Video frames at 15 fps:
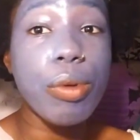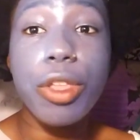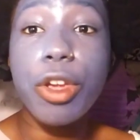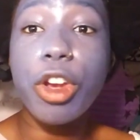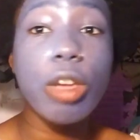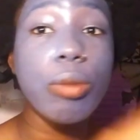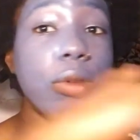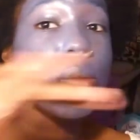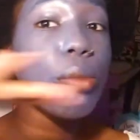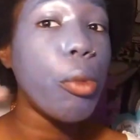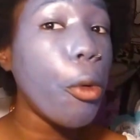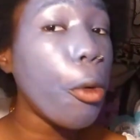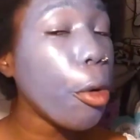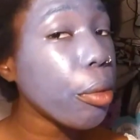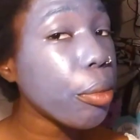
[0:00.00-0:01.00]
There could be
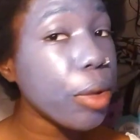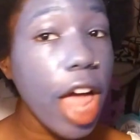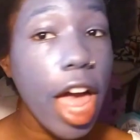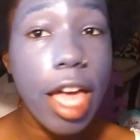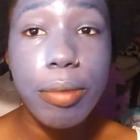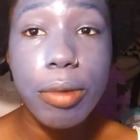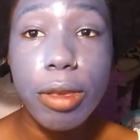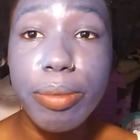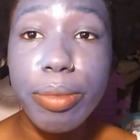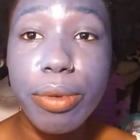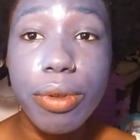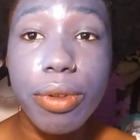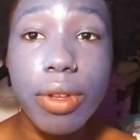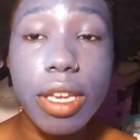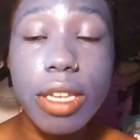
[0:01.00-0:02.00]
more black
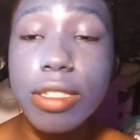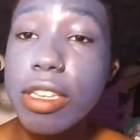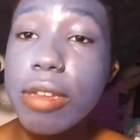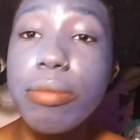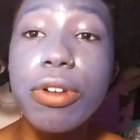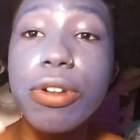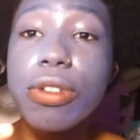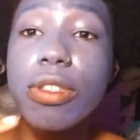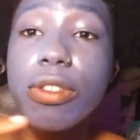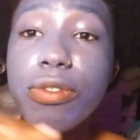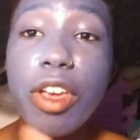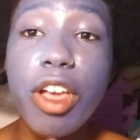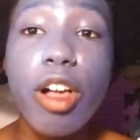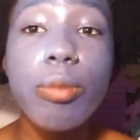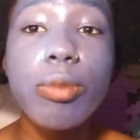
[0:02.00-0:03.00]
people in Tim Burton's
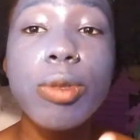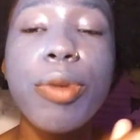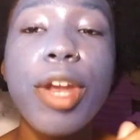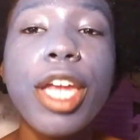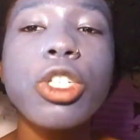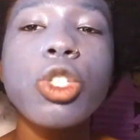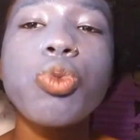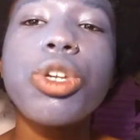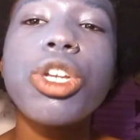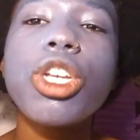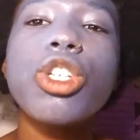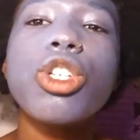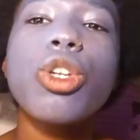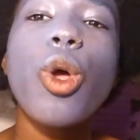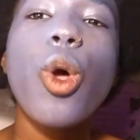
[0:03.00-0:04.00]
films, but I just want
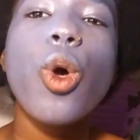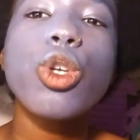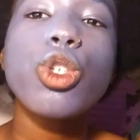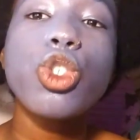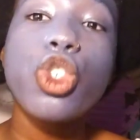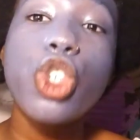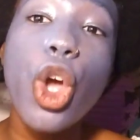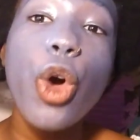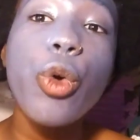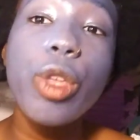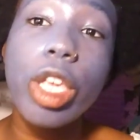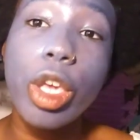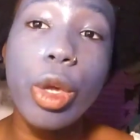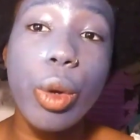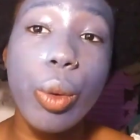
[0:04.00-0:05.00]
to show
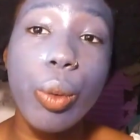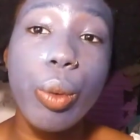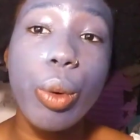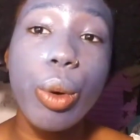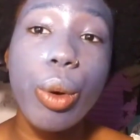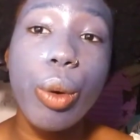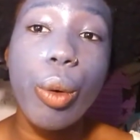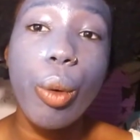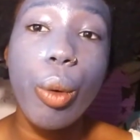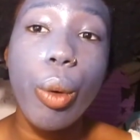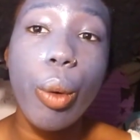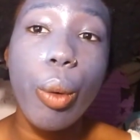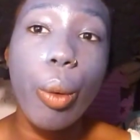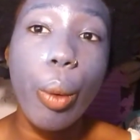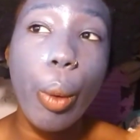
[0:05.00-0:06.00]
you
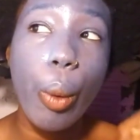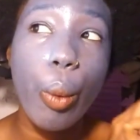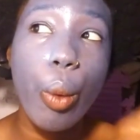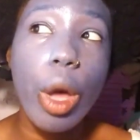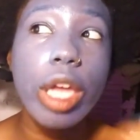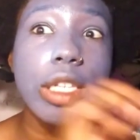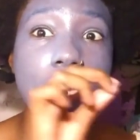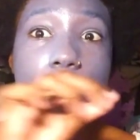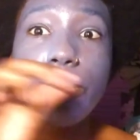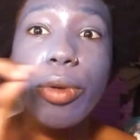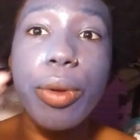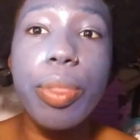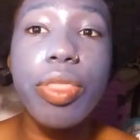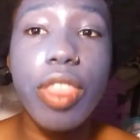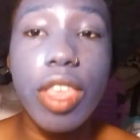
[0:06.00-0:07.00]
what Tim
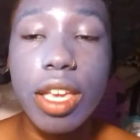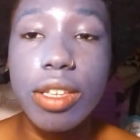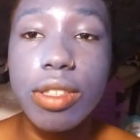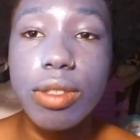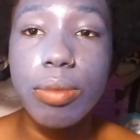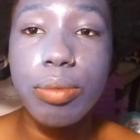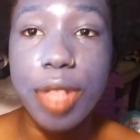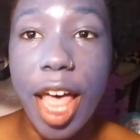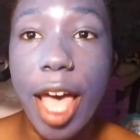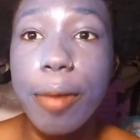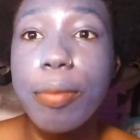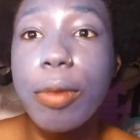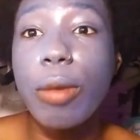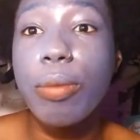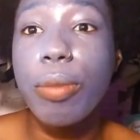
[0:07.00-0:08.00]
Burton thinks
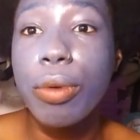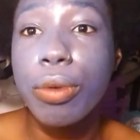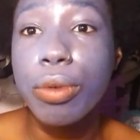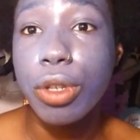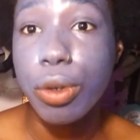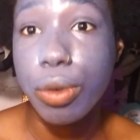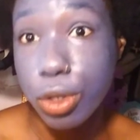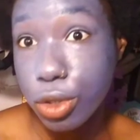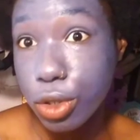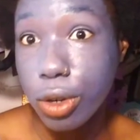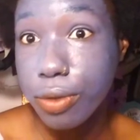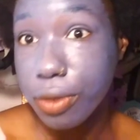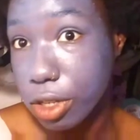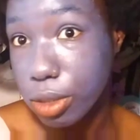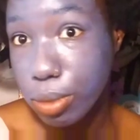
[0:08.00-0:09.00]
black people, you know,
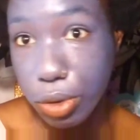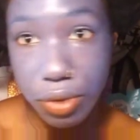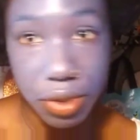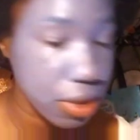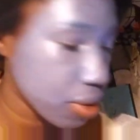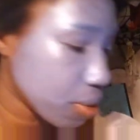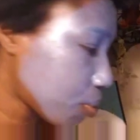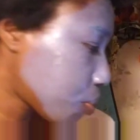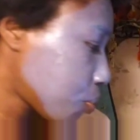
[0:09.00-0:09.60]
deserve in his movies.